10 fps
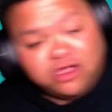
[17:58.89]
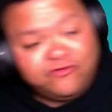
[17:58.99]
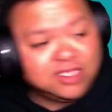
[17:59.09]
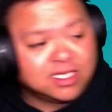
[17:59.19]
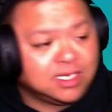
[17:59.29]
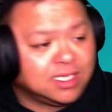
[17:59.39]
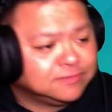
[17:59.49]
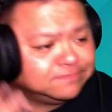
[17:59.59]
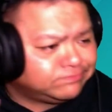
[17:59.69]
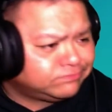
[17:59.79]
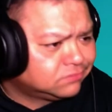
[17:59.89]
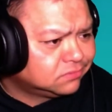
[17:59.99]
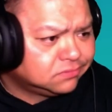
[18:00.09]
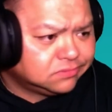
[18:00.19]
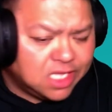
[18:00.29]
Hopefully I can
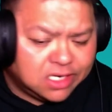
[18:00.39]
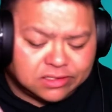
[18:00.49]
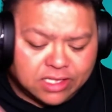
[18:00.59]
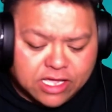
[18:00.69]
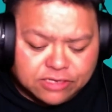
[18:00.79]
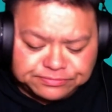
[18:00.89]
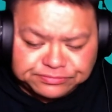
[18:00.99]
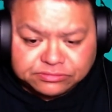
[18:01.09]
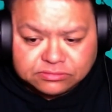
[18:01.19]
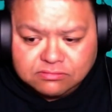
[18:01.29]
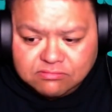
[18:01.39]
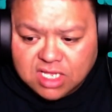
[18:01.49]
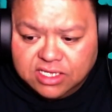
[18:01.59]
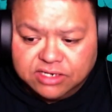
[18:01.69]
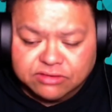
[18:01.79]
edit that out
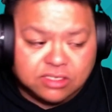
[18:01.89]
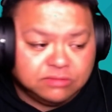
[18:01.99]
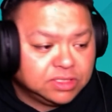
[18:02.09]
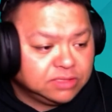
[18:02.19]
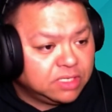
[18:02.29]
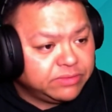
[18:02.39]
later on, but maybe